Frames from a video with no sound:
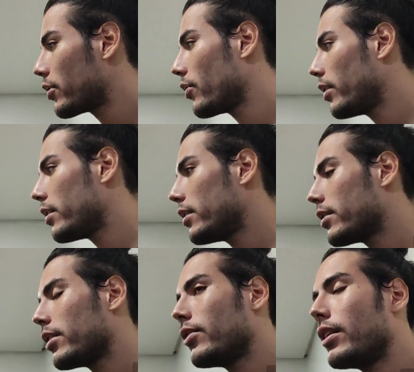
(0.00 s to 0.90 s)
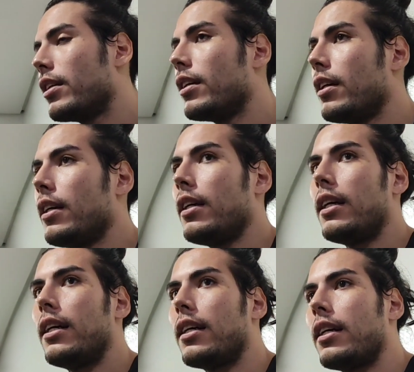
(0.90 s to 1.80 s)
is shortened,
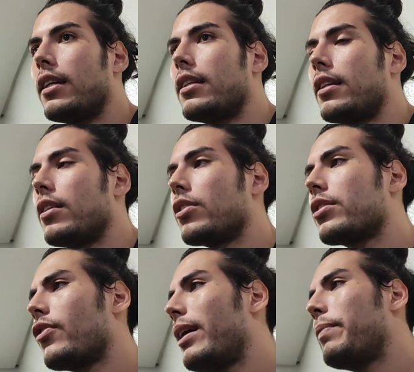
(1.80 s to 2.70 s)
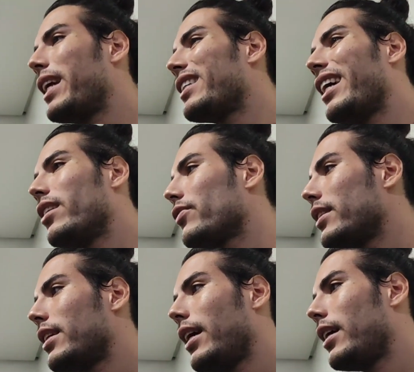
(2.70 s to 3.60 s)
so it looks great. But at the end of the
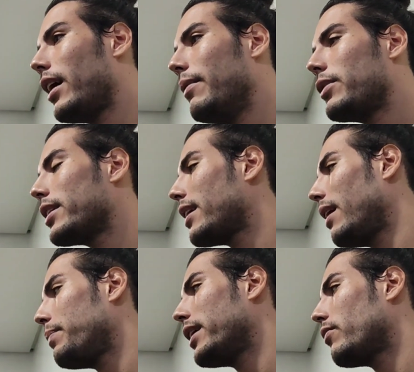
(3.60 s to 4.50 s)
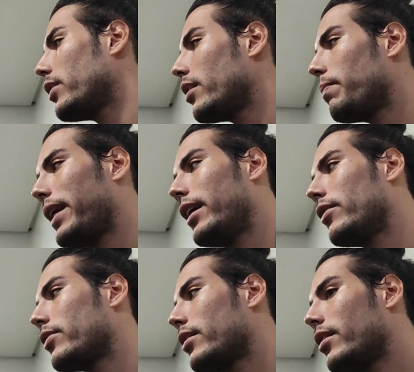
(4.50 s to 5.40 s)
day, I'm just happy that we're in the
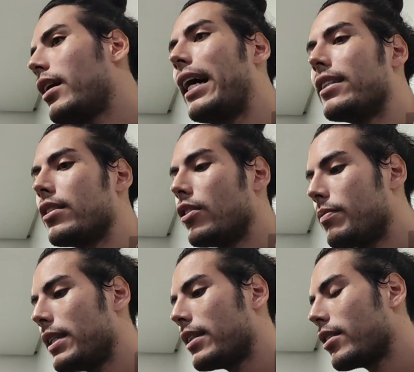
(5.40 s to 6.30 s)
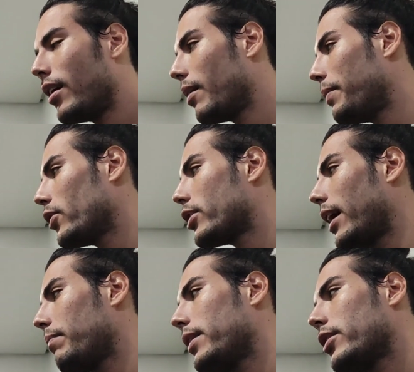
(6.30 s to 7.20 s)
playoffs. You guys know me, it's all about
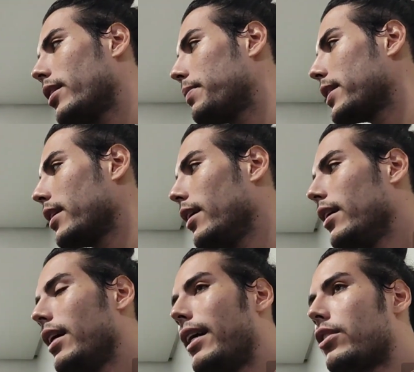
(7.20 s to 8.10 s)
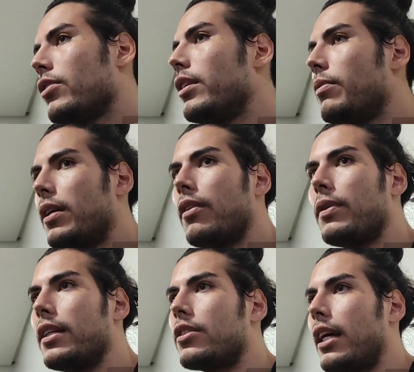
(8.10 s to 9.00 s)
championships. I truly want to
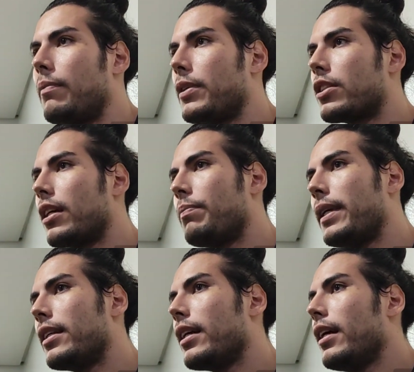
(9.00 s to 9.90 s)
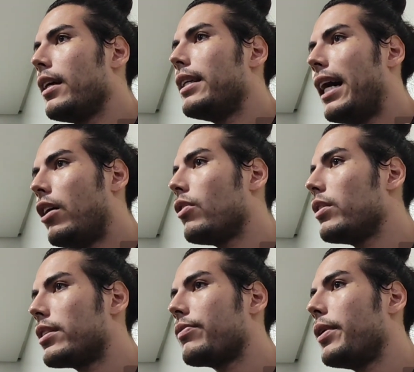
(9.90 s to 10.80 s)
win the championship, and now
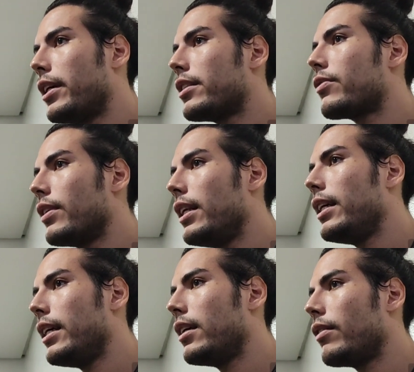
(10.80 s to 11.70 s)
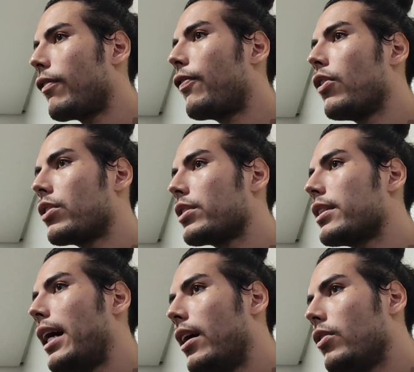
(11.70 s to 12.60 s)
is where it's really focused
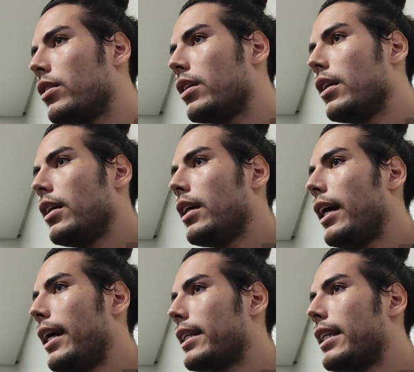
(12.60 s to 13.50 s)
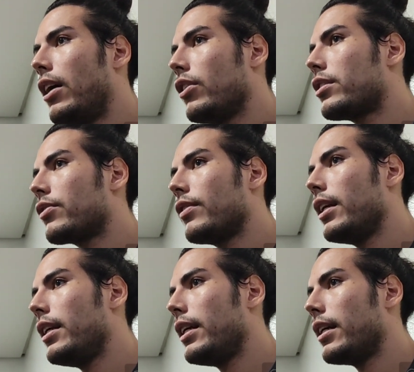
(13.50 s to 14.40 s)
down, and now it's
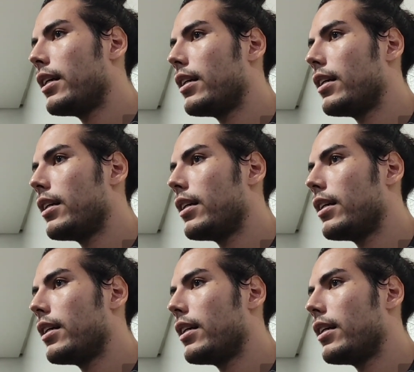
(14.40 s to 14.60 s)
really